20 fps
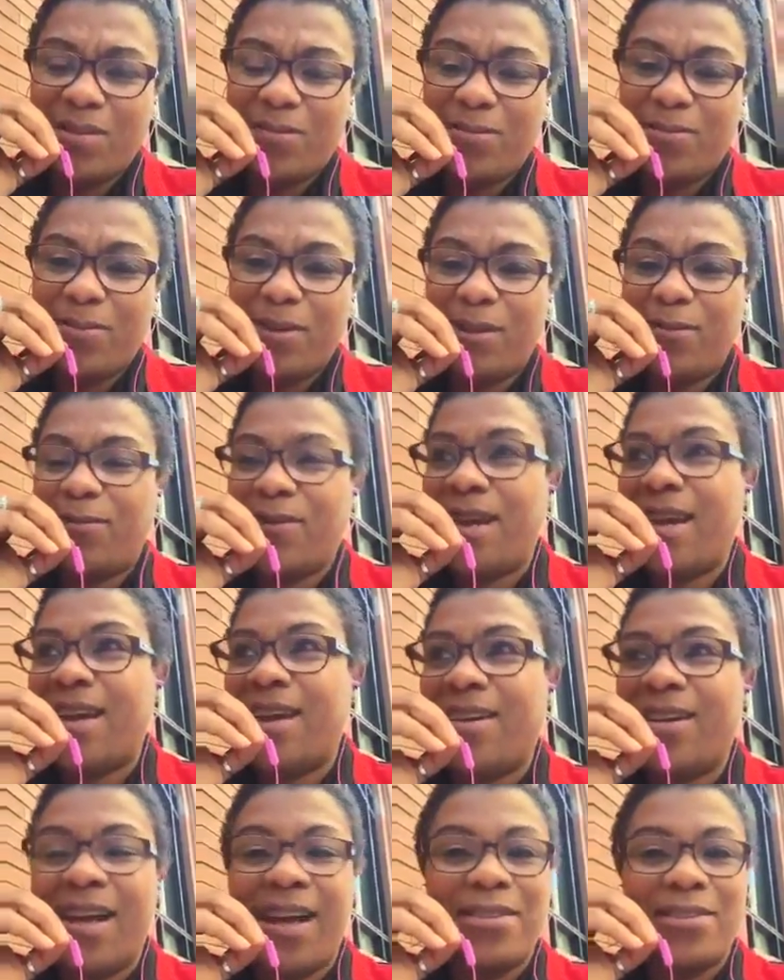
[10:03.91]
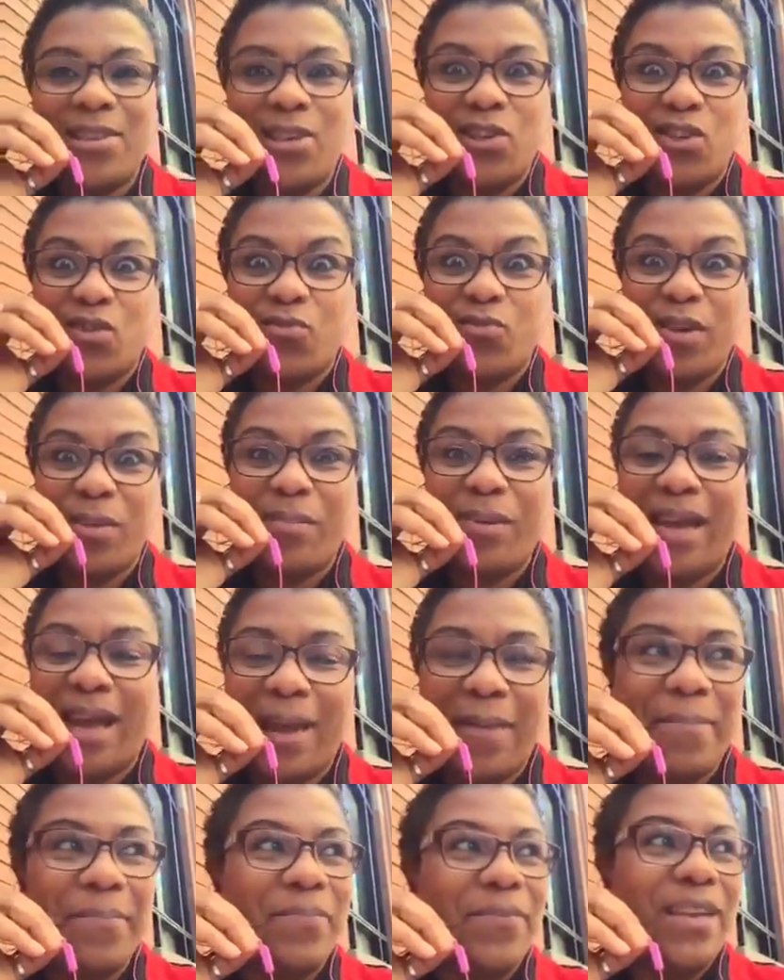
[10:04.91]
If not, I'll send you the
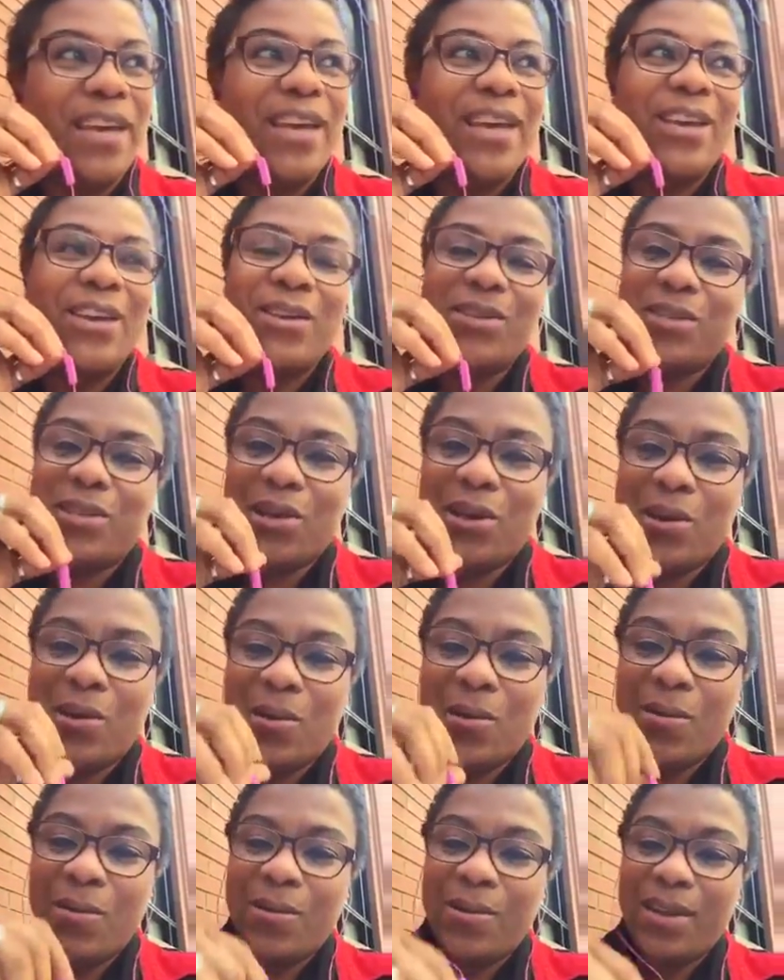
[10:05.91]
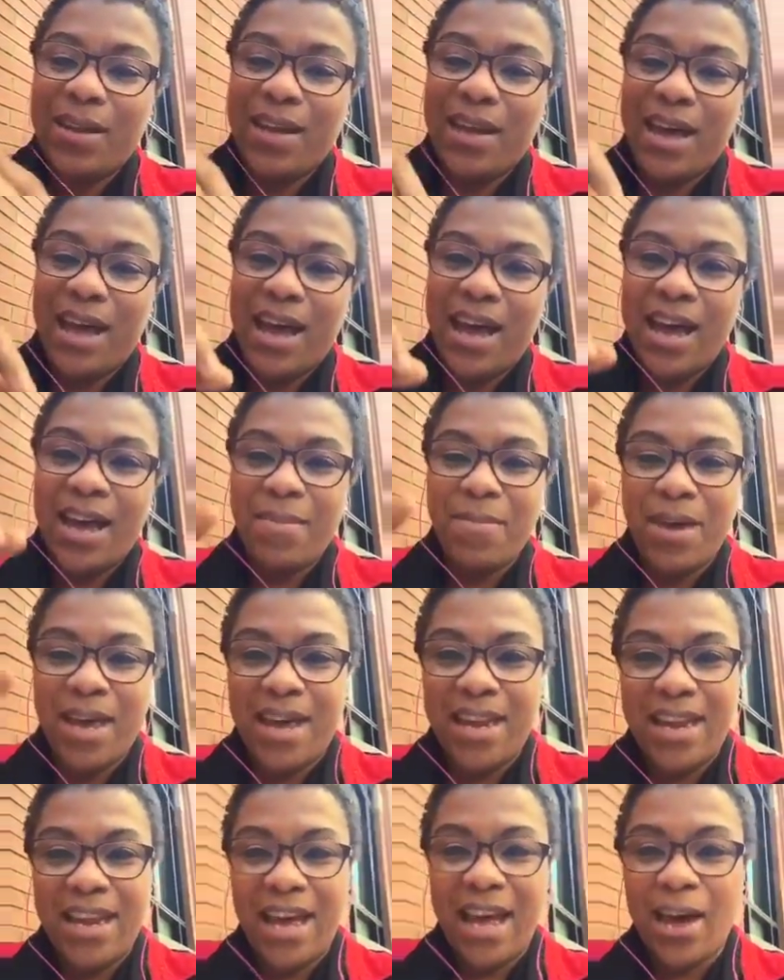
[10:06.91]
replay. So I'm
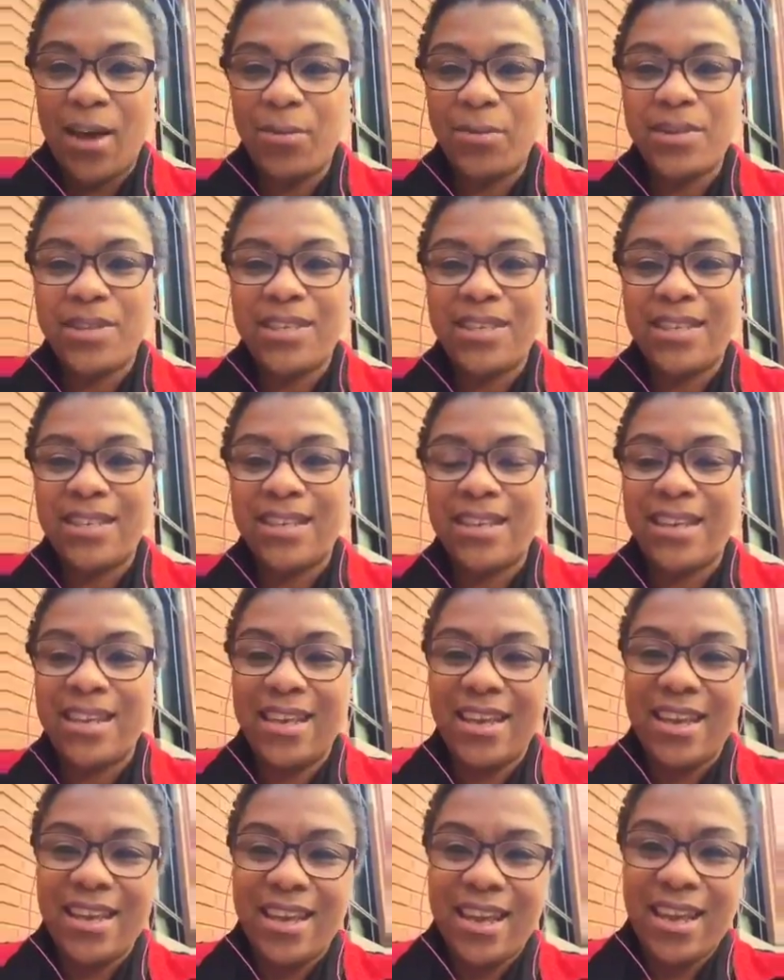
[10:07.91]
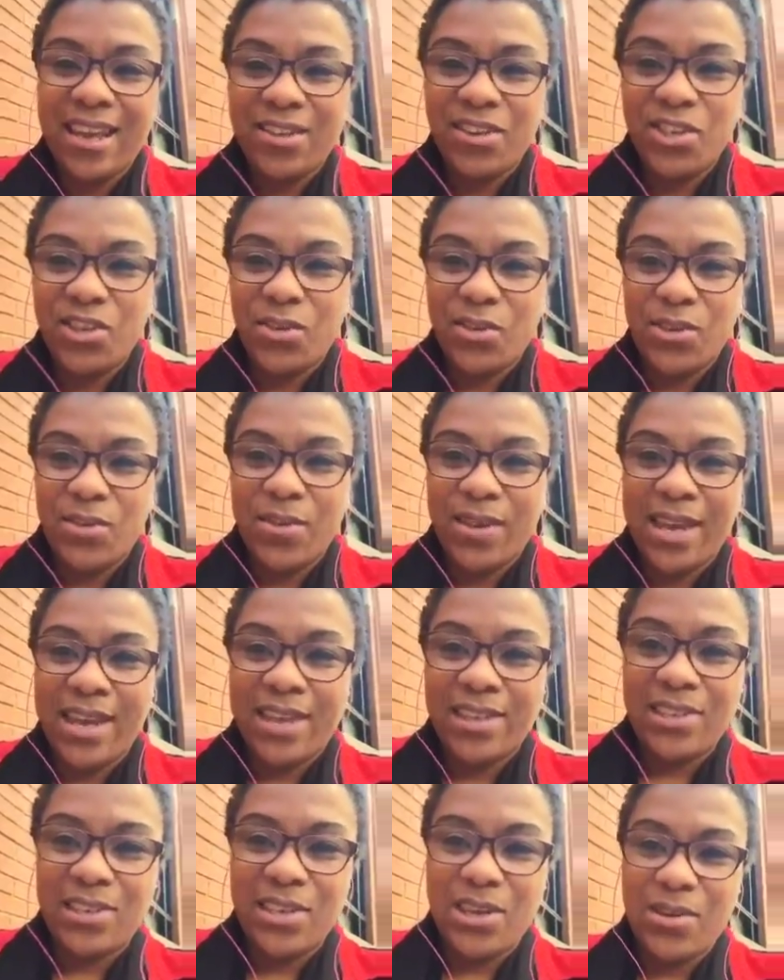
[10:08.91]
heading out. I'll show you
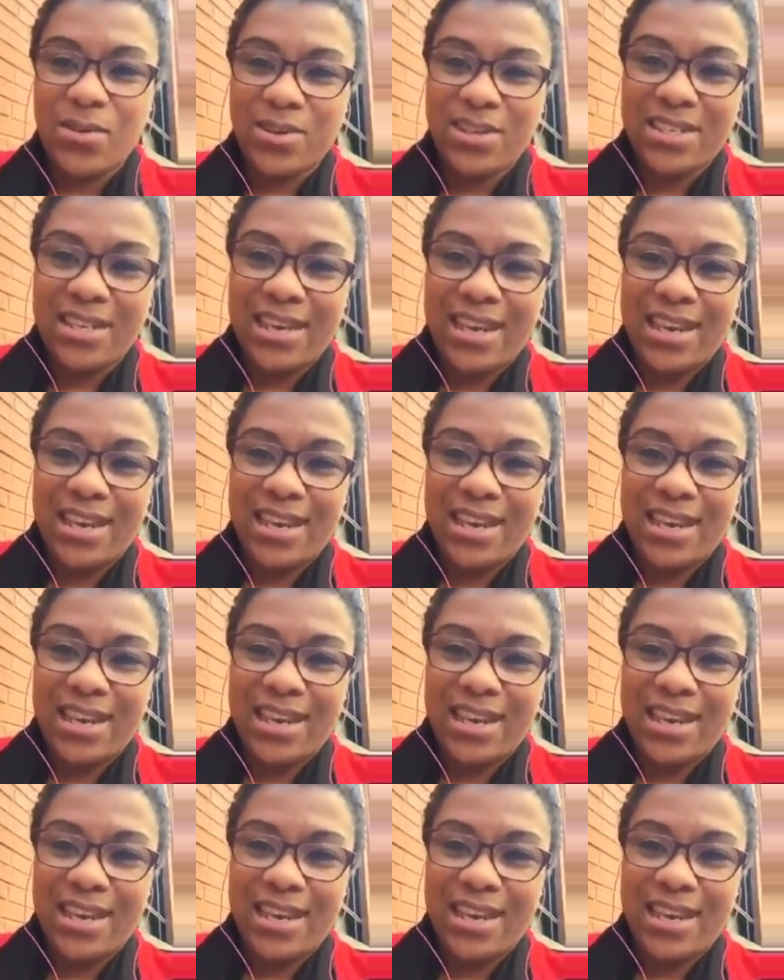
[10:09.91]
guys New York City.